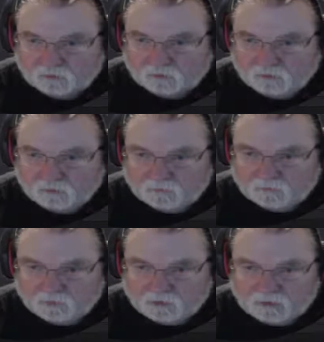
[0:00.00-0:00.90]
change the
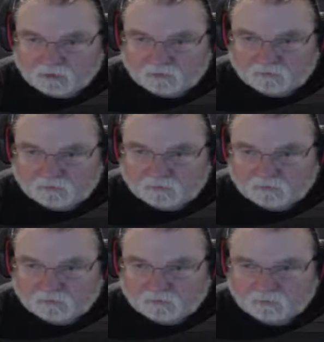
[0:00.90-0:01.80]
size,
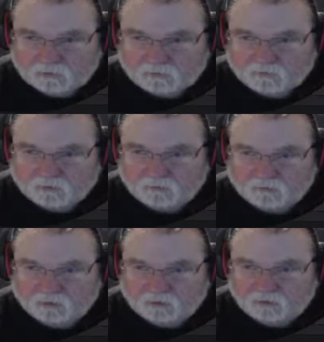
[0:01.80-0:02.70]
and that's not
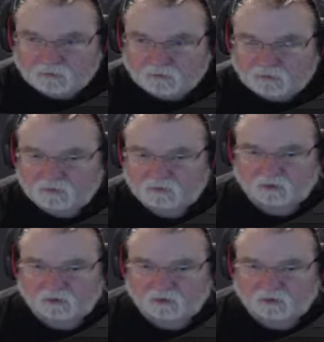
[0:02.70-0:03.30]
changing it.